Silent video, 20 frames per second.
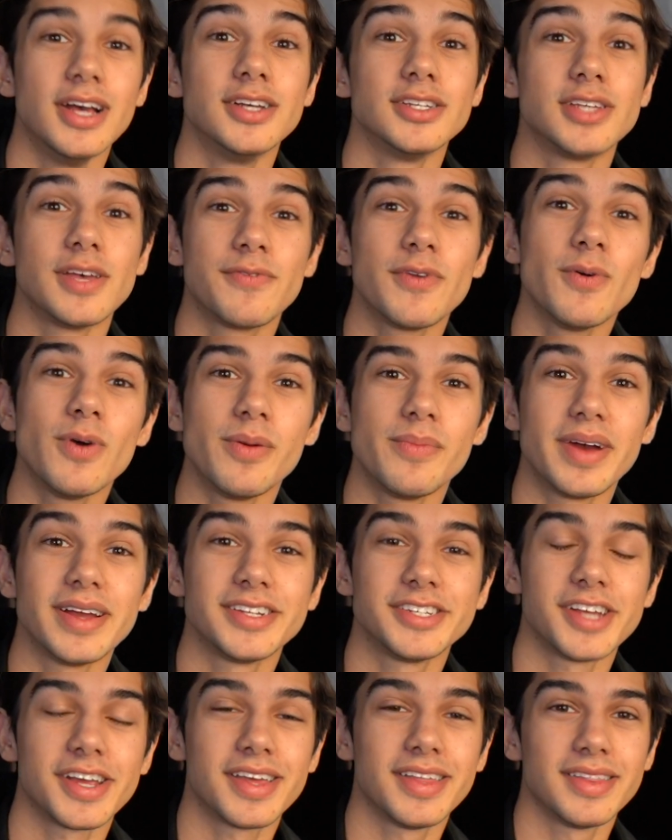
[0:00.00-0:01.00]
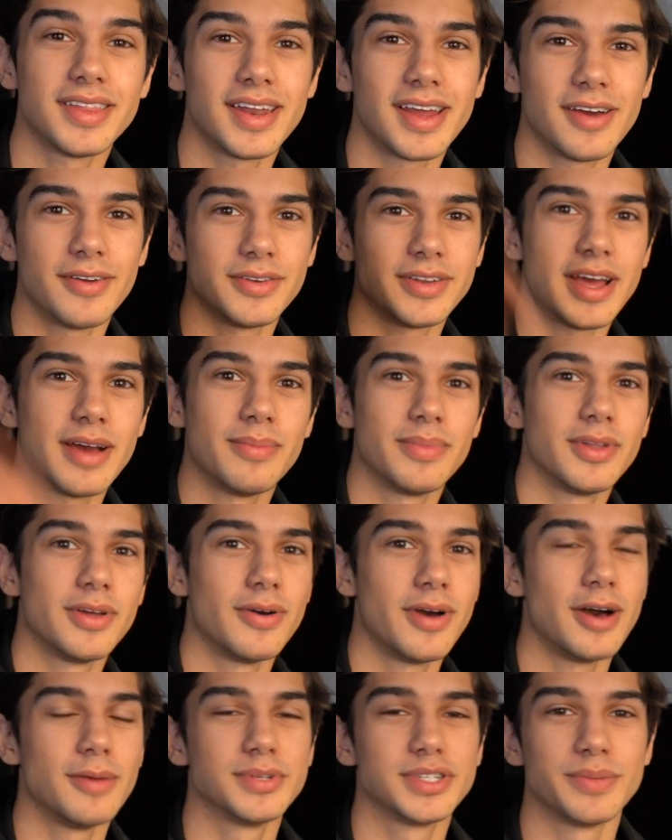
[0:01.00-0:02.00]
So if you wouldn't mind checking that out down
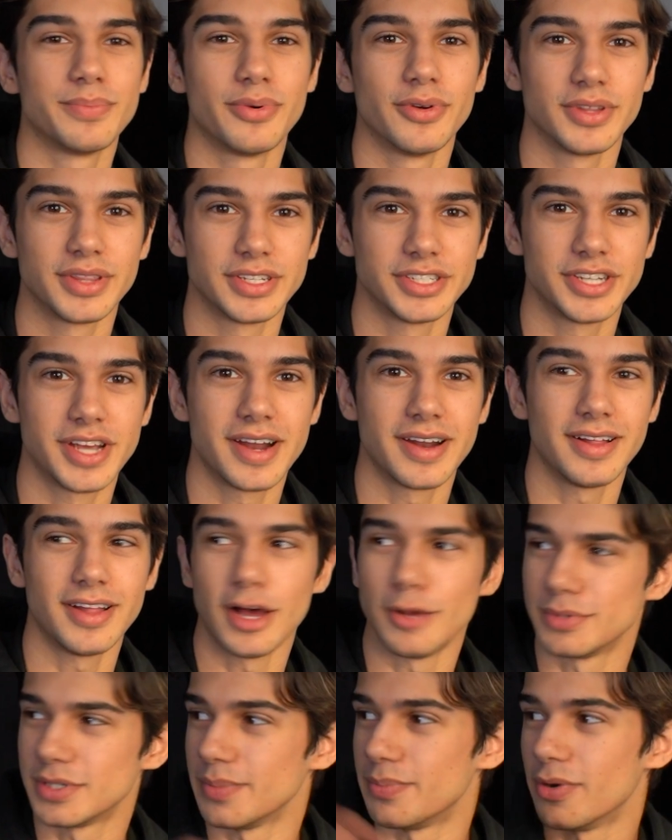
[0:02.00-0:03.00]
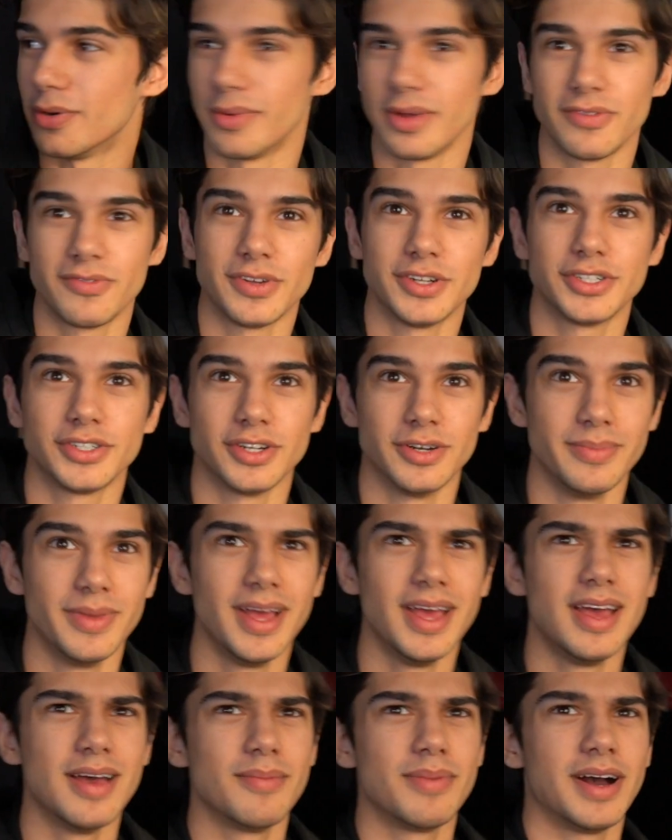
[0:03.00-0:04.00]
below, help support the channel, help support my fish room,
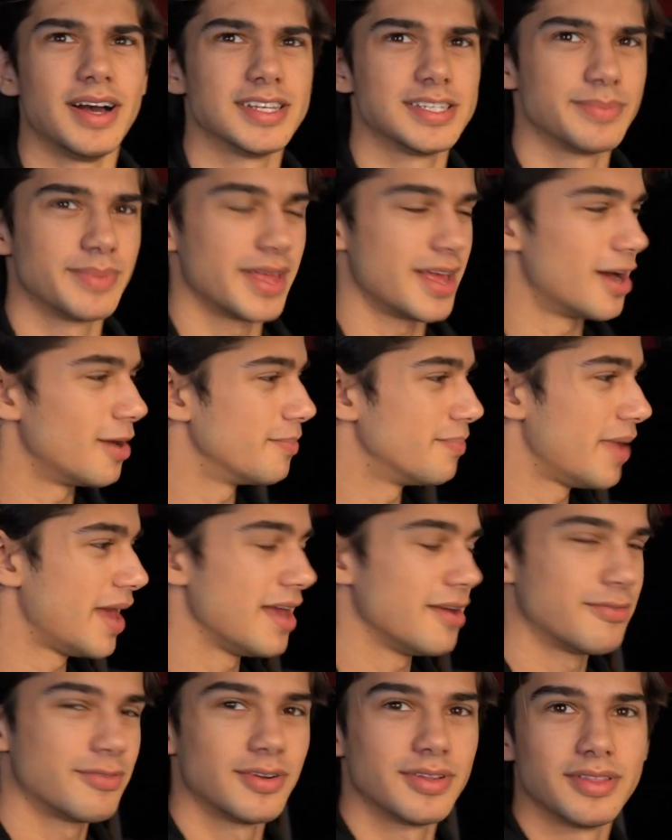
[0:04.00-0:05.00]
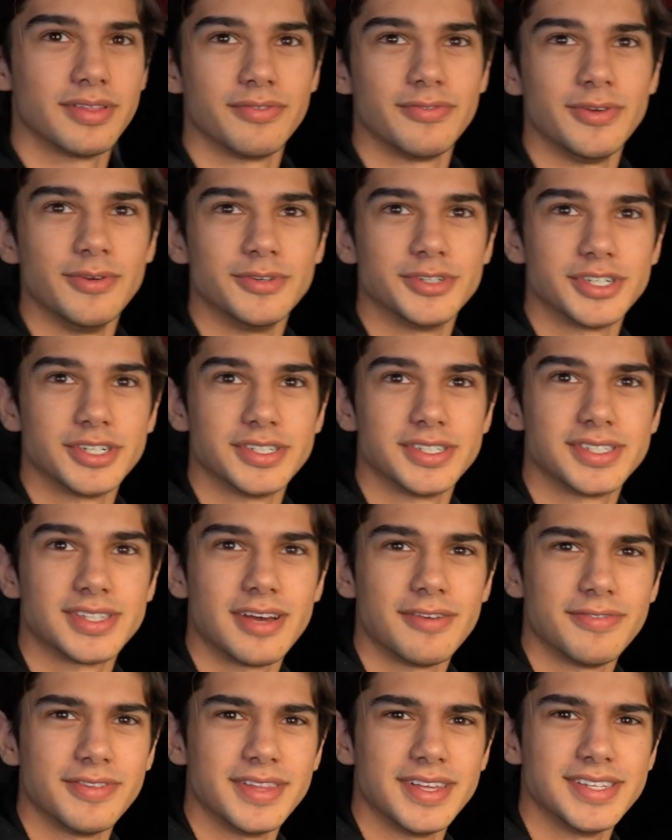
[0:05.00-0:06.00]
possibly help pay for the future
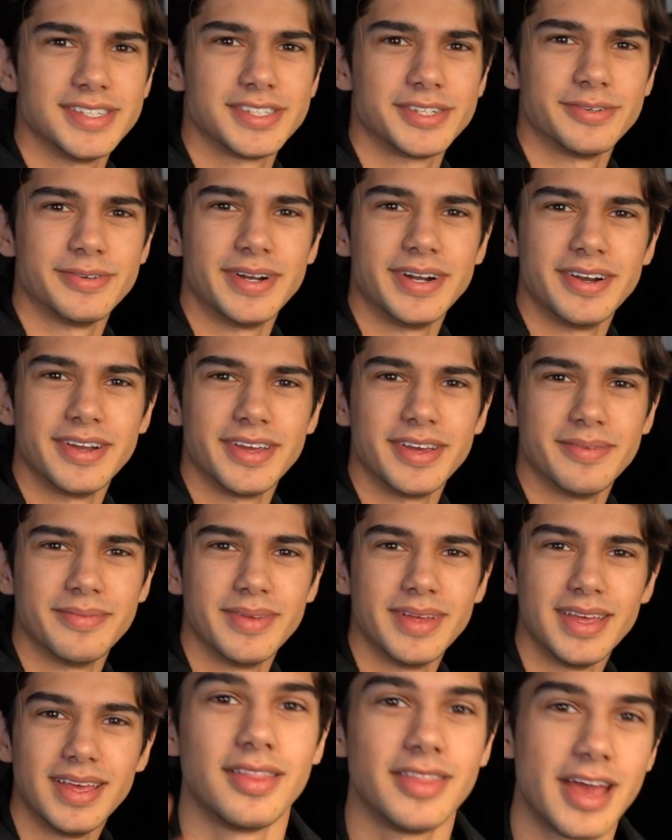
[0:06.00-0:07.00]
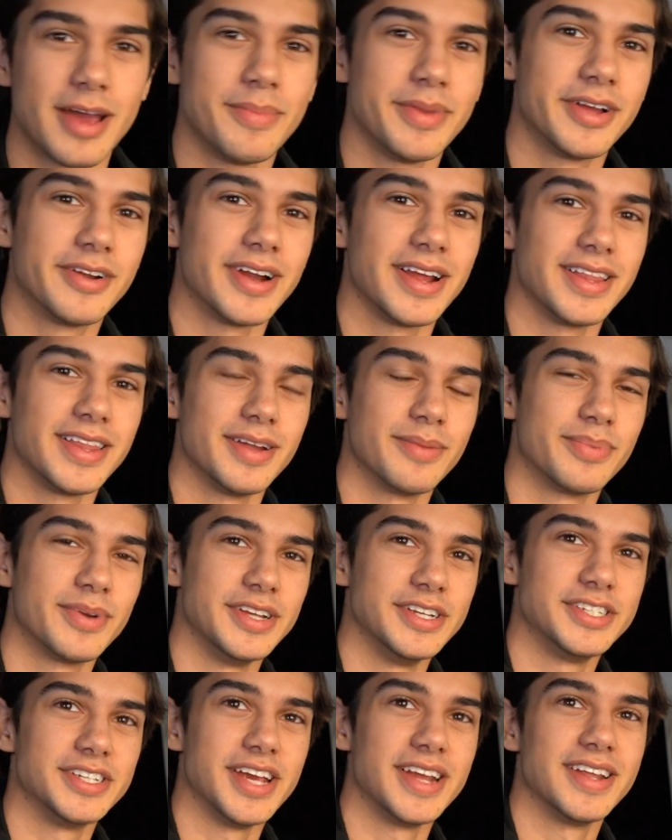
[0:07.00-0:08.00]
stuff in this terrarium, that'd be greatly
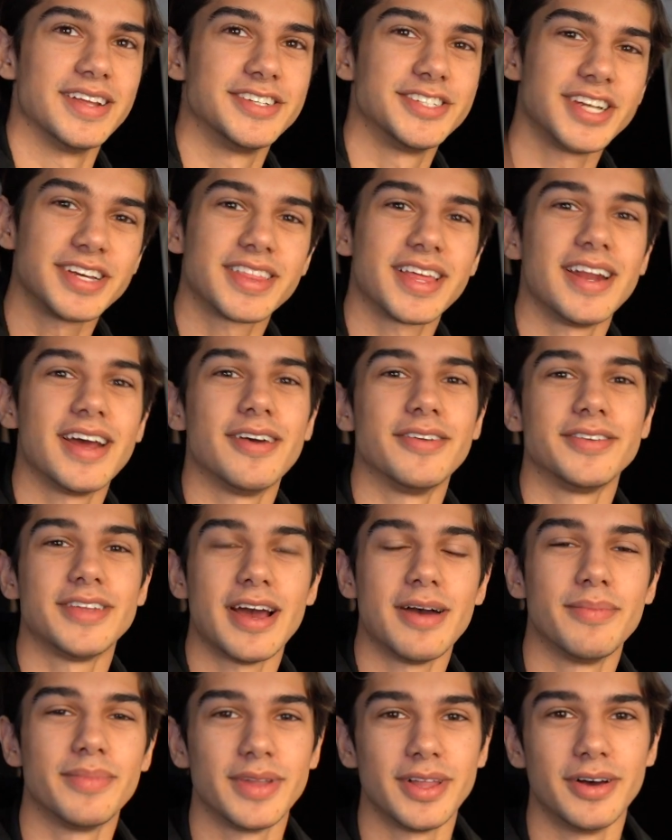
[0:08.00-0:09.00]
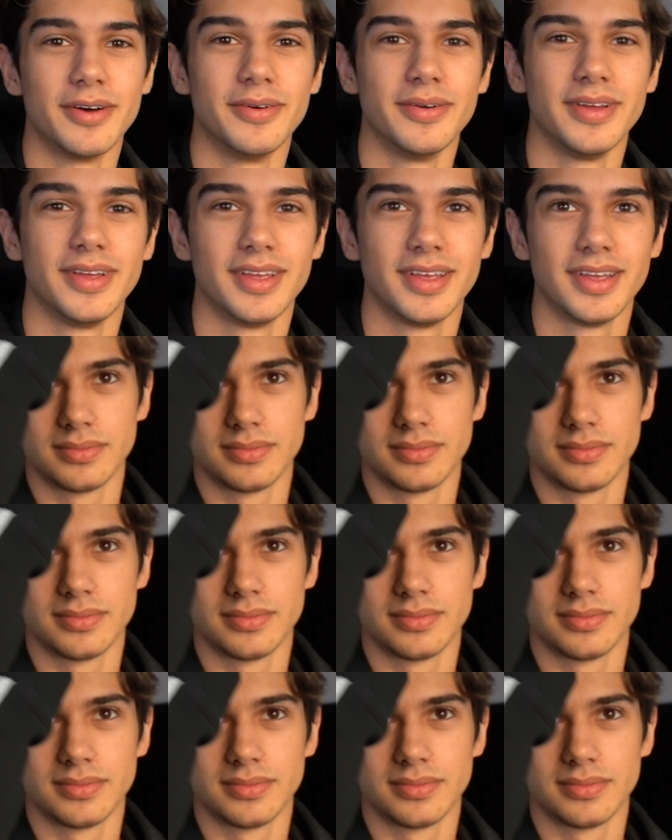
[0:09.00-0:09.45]
appreciated. Check that out down below.